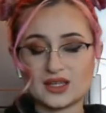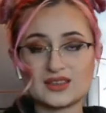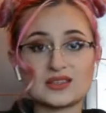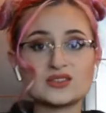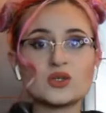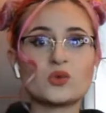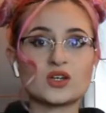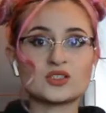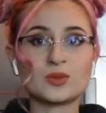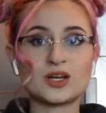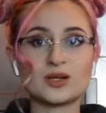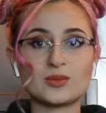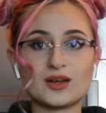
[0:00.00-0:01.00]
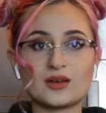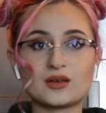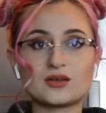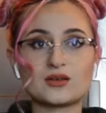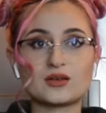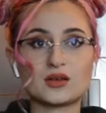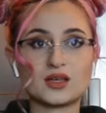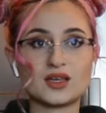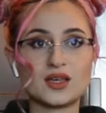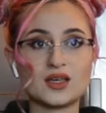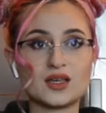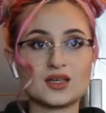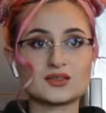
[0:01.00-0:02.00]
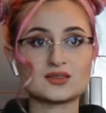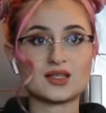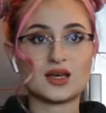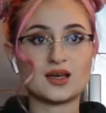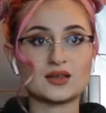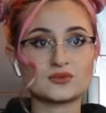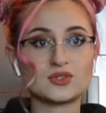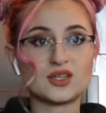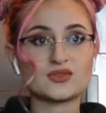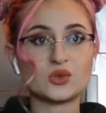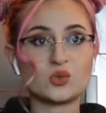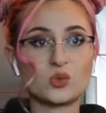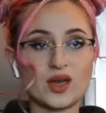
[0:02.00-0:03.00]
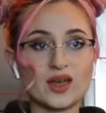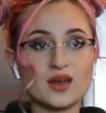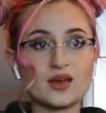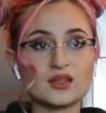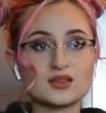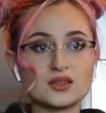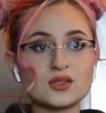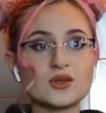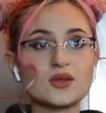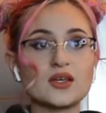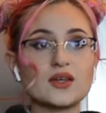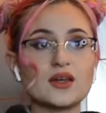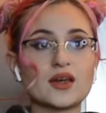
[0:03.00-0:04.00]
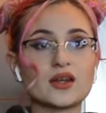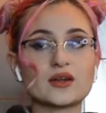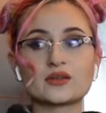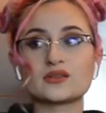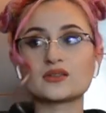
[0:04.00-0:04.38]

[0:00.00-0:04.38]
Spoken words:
That's the worst part about cooking, is that you have to wait until you eat, and